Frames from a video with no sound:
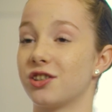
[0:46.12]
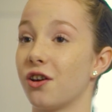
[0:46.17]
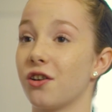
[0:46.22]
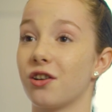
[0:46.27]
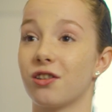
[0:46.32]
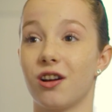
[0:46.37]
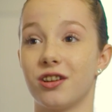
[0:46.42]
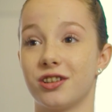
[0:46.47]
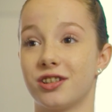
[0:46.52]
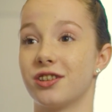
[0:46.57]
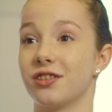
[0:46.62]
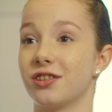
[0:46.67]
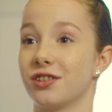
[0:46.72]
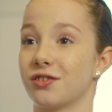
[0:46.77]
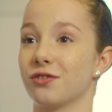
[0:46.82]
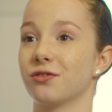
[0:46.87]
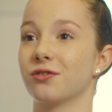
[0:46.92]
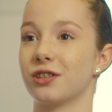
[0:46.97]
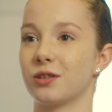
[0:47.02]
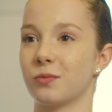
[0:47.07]
so close to the
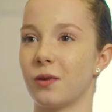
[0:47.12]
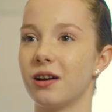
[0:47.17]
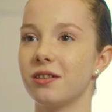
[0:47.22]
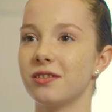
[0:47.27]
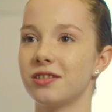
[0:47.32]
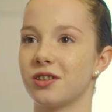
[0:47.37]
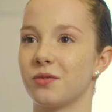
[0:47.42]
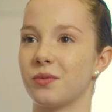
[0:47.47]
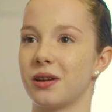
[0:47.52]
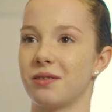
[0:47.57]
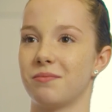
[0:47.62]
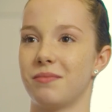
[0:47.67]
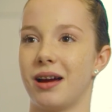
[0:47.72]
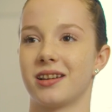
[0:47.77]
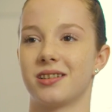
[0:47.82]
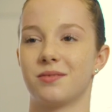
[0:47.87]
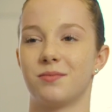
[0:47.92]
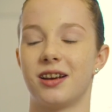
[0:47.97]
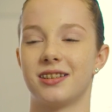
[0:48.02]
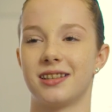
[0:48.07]
school as well, so we can
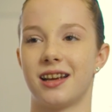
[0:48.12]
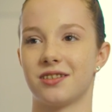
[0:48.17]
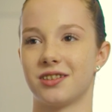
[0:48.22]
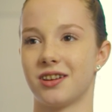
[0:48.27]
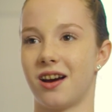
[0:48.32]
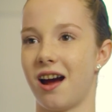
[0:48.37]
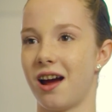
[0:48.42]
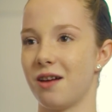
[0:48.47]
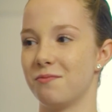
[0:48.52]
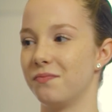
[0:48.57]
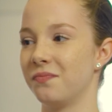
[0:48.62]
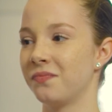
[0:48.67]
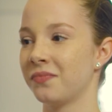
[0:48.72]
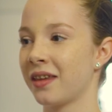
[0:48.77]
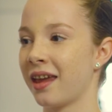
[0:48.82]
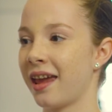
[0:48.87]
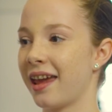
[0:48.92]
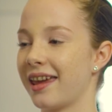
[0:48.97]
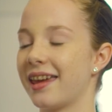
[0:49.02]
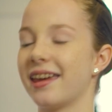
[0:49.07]
maximise our time
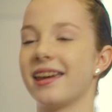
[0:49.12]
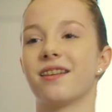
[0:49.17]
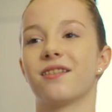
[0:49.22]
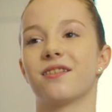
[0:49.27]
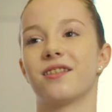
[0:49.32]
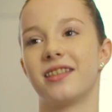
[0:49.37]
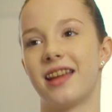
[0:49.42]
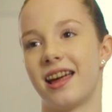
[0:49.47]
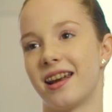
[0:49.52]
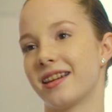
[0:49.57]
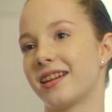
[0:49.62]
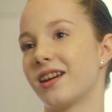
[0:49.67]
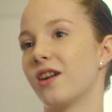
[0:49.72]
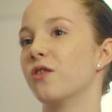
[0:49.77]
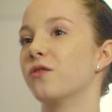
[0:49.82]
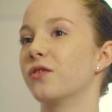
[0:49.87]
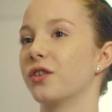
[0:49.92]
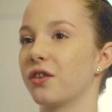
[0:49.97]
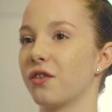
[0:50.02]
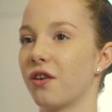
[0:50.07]
here and then at Calvin